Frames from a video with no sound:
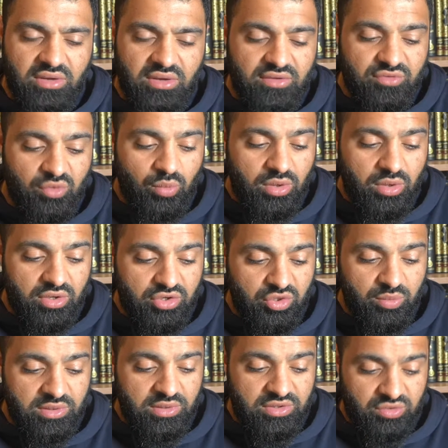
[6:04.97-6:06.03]
So what do
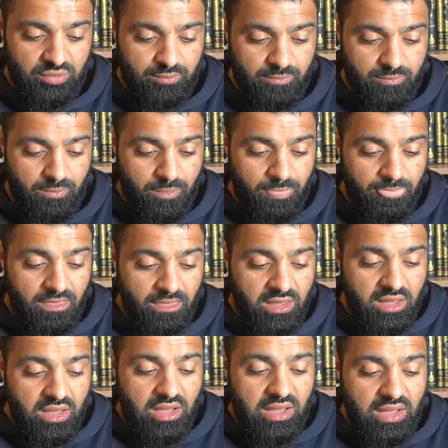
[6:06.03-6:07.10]
we do?
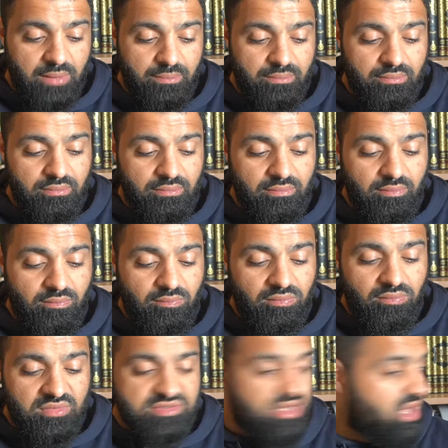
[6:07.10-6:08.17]

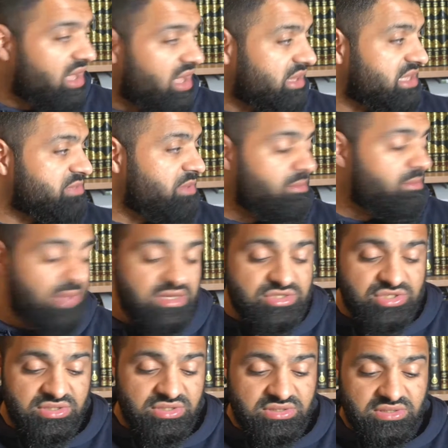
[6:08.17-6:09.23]
Zakat has been
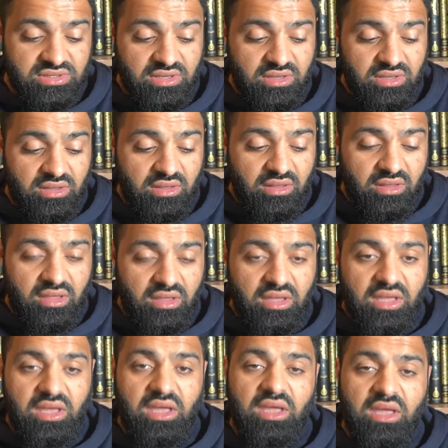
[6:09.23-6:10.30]
mentioned
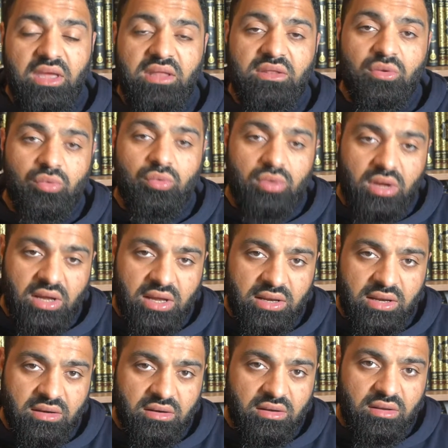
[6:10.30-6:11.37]
in the
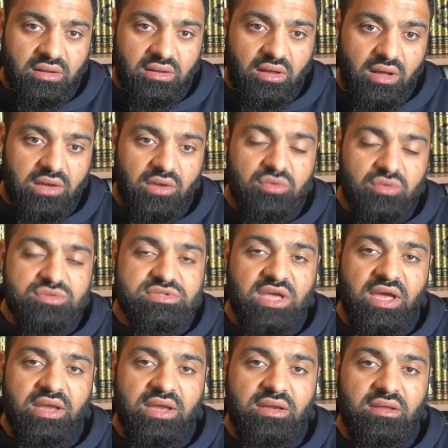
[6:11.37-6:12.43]
Quran
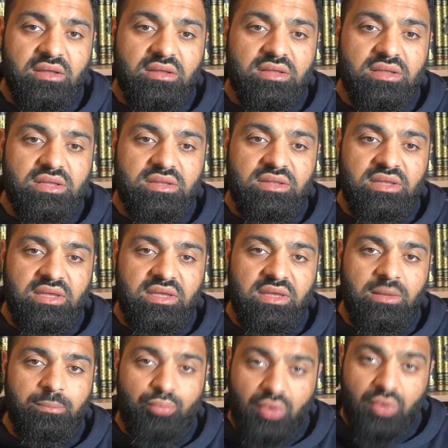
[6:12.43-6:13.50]
alongside
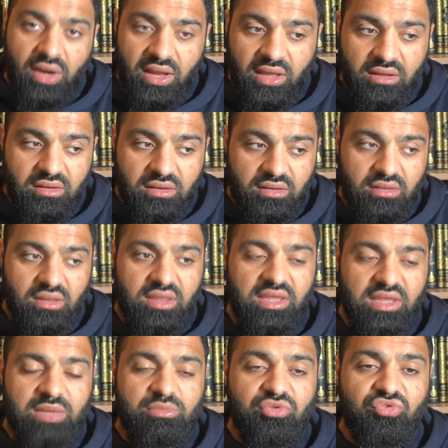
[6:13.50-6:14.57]
the prayer,
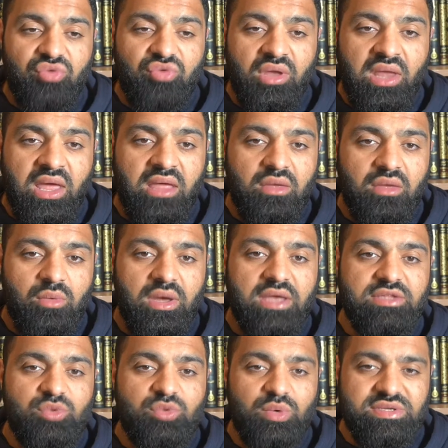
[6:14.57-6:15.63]
Aqimus Salat wa
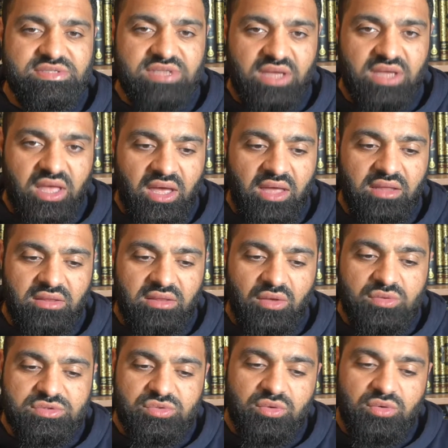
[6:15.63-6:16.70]
Atu az-Zakat.
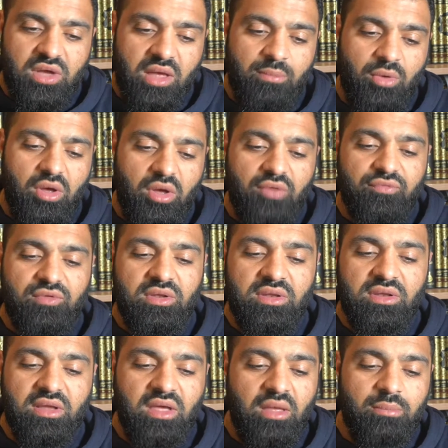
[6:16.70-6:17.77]
Those two come often,
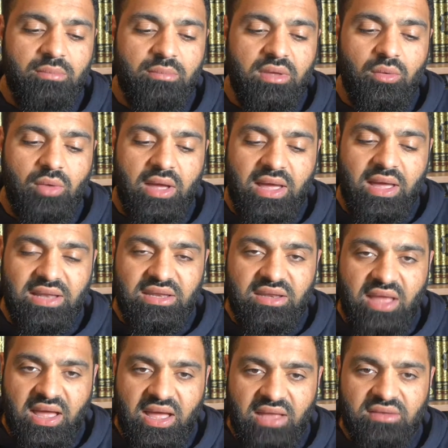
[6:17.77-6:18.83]
they come hand in
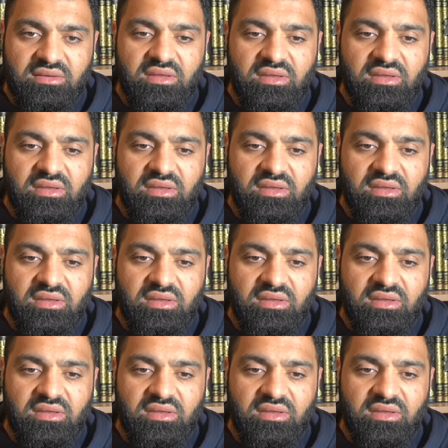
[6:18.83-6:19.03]
hand.